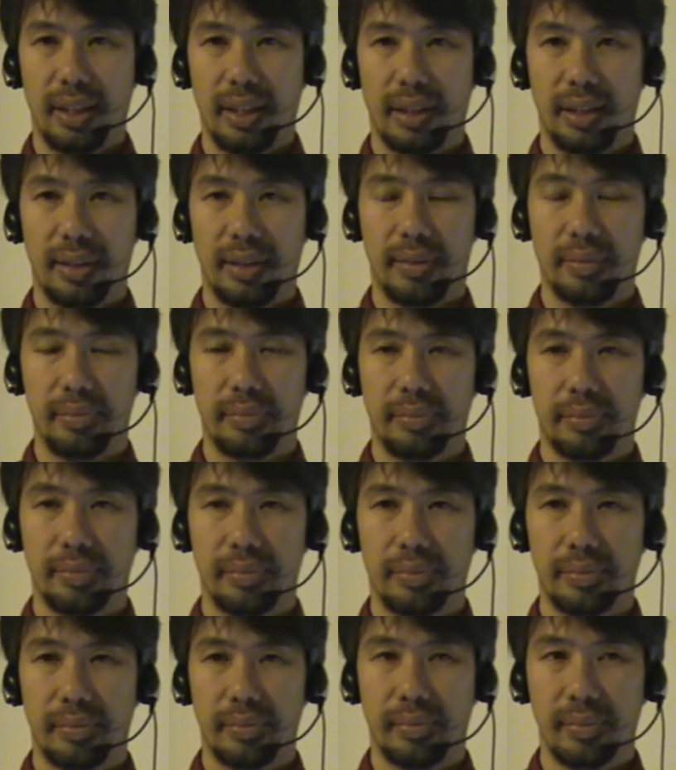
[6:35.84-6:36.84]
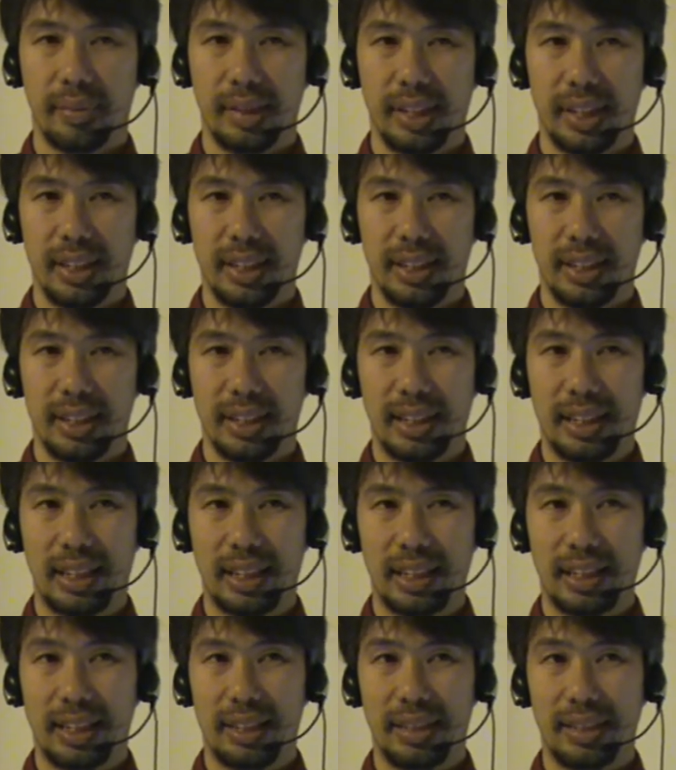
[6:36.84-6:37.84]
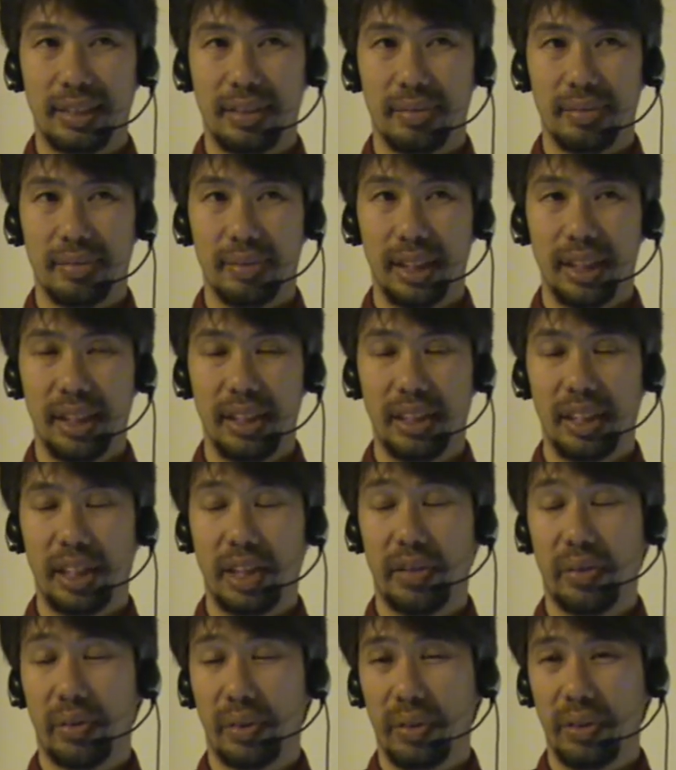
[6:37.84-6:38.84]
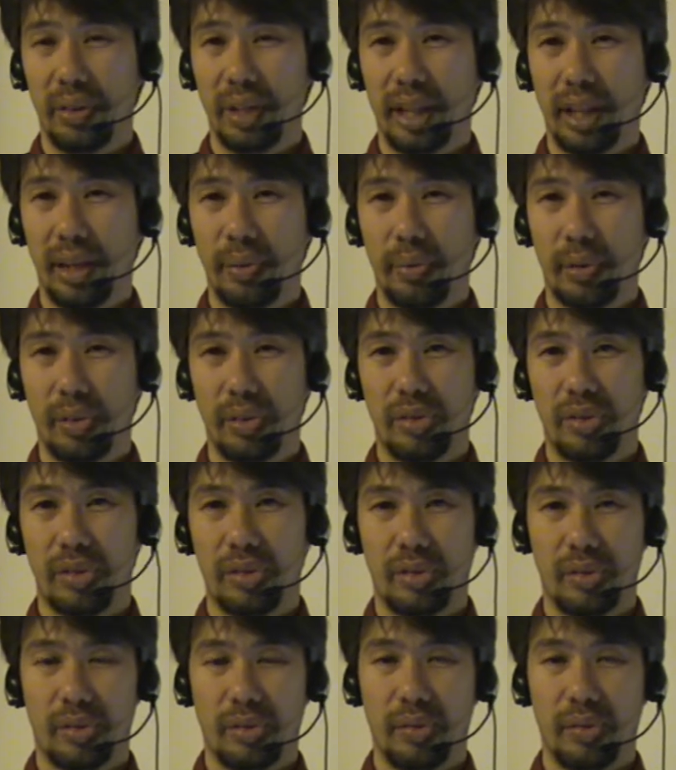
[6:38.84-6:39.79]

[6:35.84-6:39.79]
Um, and in general, I would